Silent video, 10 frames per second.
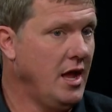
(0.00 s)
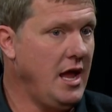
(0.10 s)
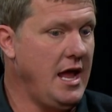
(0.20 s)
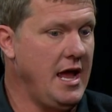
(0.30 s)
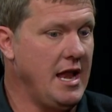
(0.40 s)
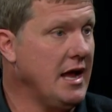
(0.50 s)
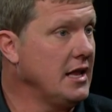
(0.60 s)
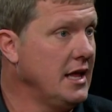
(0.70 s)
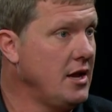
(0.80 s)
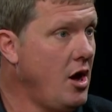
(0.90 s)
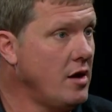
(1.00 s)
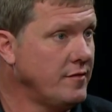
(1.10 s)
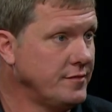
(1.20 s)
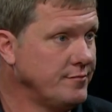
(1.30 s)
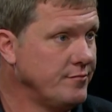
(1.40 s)
and I got laid
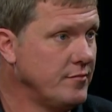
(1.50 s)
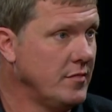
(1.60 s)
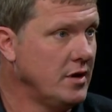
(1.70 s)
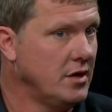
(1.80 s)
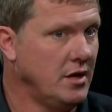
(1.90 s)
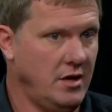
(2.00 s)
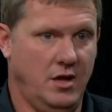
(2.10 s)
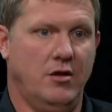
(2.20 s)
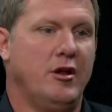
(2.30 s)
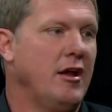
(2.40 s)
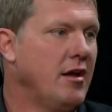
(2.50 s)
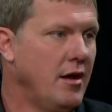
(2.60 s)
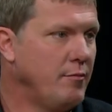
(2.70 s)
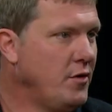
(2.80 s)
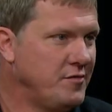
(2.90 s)
off okay,
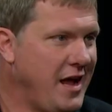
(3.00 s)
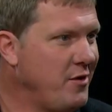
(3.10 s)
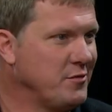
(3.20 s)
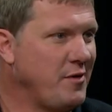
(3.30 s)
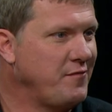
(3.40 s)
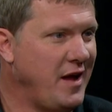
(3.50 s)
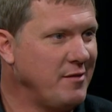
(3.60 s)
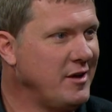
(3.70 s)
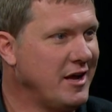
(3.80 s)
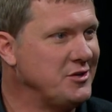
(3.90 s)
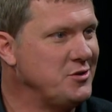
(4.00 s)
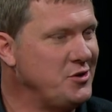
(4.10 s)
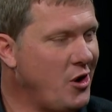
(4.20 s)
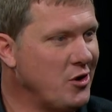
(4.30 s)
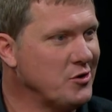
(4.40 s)
I moved down with my family. I got two
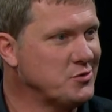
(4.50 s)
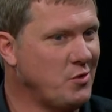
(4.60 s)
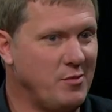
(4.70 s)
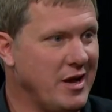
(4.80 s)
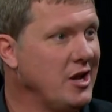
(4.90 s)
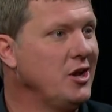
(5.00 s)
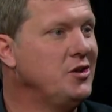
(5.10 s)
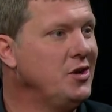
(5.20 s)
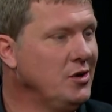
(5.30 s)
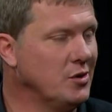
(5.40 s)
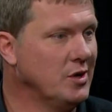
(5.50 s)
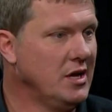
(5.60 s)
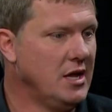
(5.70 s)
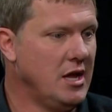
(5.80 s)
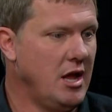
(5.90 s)
daughters. What am I going to do?
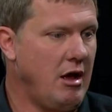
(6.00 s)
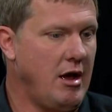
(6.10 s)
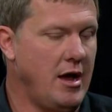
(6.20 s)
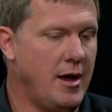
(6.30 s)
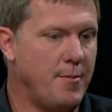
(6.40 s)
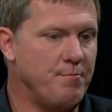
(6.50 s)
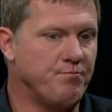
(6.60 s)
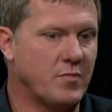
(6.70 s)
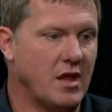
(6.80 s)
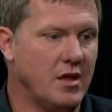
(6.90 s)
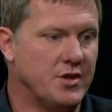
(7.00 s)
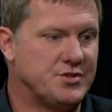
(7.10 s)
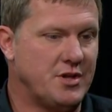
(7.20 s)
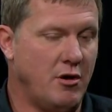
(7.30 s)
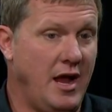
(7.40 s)
Um,
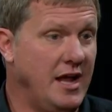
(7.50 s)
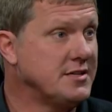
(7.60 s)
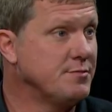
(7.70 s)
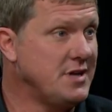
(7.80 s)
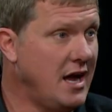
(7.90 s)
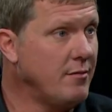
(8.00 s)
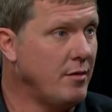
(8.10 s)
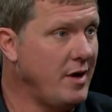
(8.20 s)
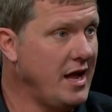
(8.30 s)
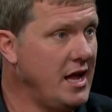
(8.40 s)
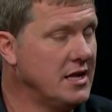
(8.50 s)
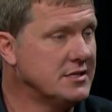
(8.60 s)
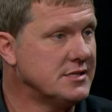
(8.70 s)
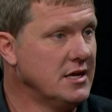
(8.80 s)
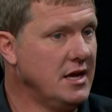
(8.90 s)
so I had some time on my
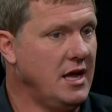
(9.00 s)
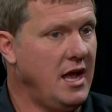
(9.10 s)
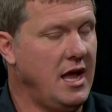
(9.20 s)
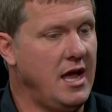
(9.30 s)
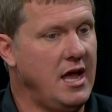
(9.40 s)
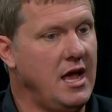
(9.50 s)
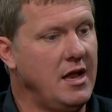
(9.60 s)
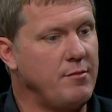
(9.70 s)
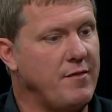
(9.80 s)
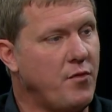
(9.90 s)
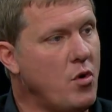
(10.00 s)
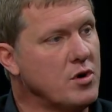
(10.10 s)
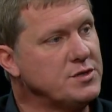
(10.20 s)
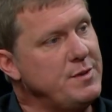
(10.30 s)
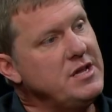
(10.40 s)
hands. And
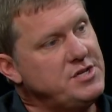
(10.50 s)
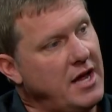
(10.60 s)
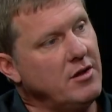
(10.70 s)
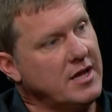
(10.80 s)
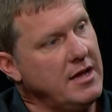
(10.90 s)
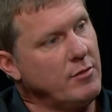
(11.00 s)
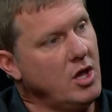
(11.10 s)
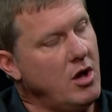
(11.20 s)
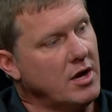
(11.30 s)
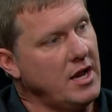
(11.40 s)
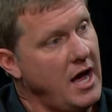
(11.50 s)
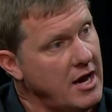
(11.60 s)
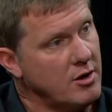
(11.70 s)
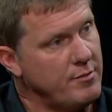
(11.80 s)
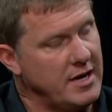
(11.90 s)
before Speed Channel came along and
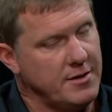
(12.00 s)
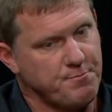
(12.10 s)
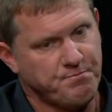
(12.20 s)
hired me,